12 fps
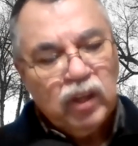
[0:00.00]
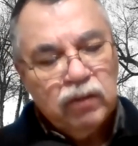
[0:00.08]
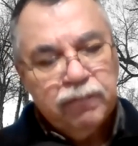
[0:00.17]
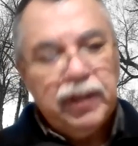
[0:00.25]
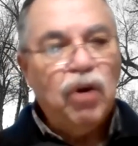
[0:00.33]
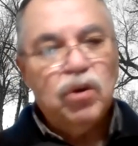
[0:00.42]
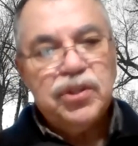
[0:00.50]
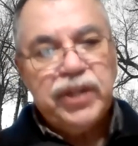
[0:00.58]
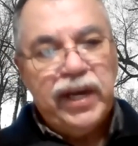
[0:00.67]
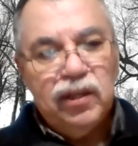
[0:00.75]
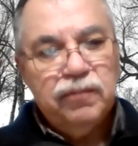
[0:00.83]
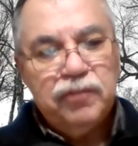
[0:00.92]
flower
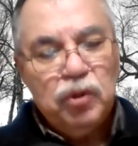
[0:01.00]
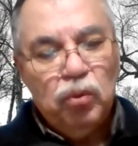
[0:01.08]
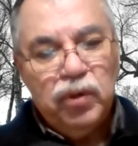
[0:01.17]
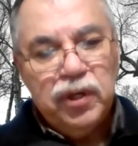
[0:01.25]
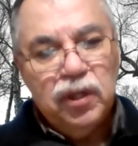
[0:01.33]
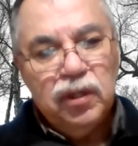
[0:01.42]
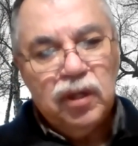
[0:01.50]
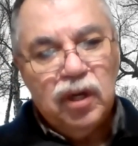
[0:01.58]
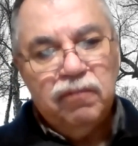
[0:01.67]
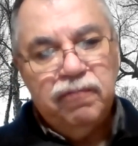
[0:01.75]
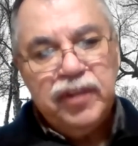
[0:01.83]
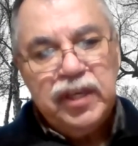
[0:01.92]
child, if you will,
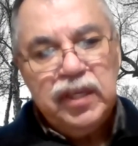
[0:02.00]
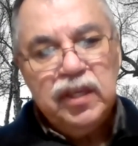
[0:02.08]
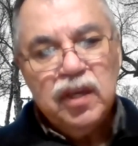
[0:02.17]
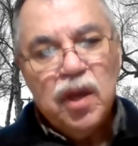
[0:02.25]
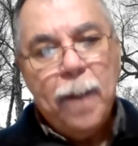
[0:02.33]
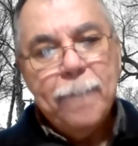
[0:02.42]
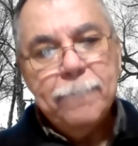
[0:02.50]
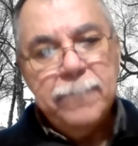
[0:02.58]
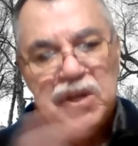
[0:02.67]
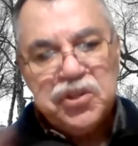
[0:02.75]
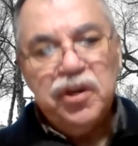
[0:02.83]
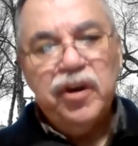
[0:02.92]
of the
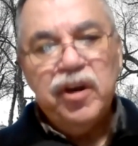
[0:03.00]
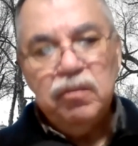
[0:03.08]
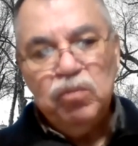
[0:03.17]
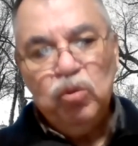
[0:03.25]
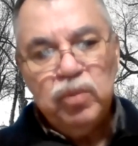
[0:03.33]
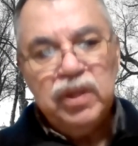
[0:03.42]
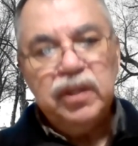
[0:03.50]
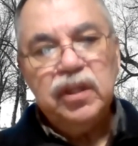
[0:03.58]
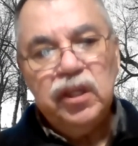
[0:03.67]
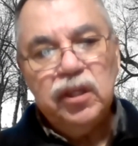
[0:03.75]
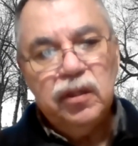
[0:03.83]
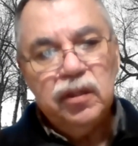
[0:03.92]
missionary movement
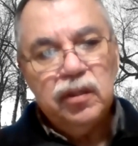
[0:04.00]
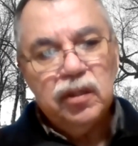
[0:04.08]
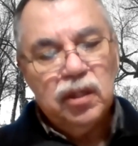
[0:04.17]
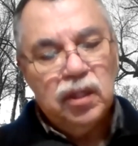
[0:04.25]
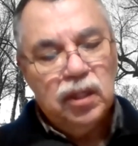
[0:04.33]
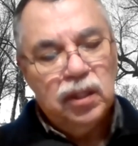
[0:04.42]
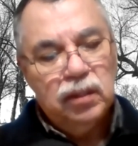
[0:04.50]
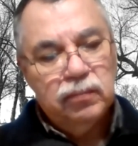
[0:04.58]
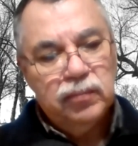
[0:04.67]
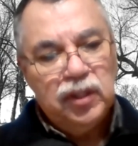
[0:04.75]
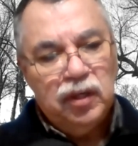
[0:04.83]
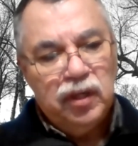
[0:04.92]
in
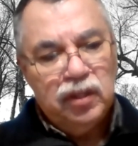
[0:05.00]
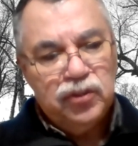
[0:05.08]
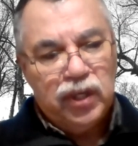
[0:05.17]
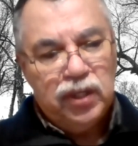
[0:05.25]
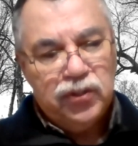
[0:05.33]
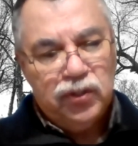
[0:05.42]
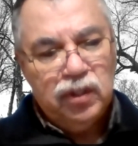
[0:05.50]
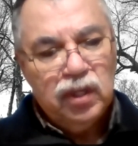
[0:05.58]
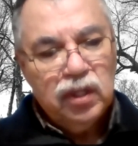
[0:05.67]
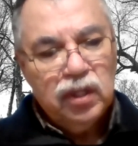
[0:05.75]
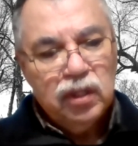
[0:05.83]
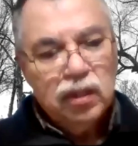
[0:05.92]
Indian education.
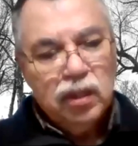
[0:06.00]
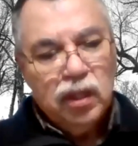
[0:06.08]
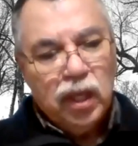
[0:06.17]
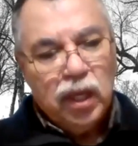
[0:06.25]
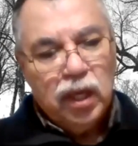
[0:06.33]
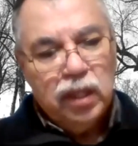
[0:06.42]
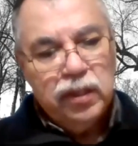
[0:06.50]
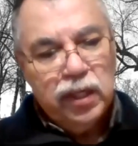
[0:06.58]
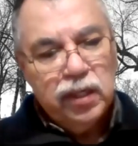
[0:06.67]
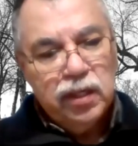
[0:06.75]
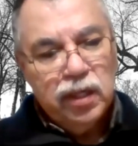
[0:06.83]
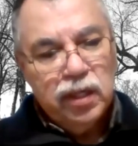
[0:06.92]
And
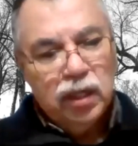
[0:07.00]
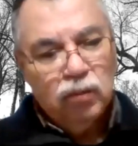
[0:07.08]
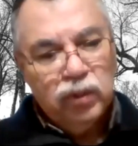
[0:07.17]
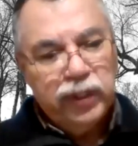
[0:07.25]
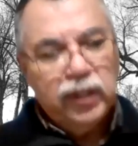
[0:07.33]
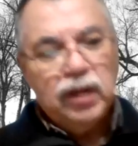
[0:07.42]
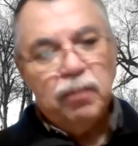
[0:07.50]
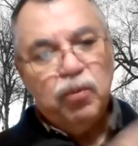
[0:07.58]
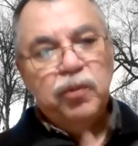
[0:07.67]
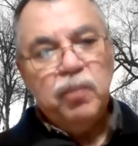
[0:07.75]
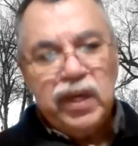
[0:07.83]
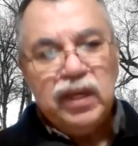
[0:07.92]
then we'll end up
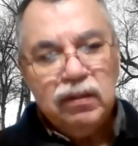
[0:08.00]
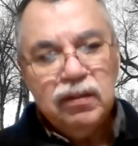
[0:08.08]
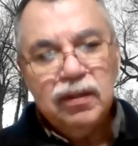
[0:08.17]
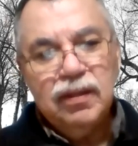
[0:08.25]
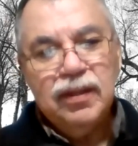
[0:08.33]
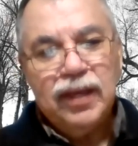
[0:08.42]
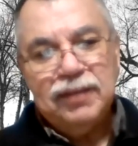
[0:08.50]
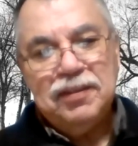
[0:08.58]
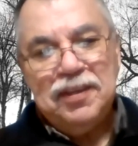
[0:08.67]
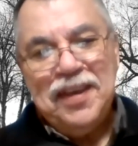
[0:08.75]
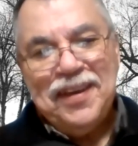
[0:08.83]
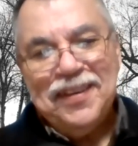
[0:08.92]
with me at
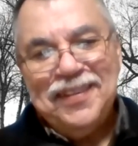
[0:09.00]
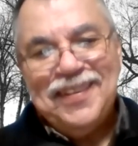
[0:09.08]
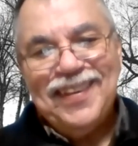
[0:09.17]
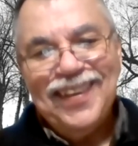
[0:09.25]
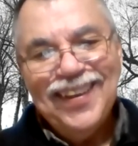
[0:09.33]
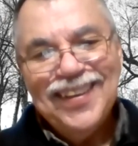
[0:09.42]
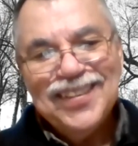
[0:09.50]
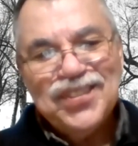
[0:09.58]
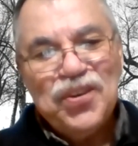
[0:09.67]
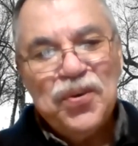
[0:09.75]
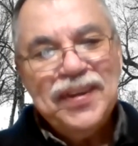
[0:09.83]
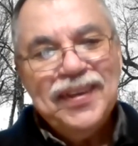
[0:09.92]
the end. So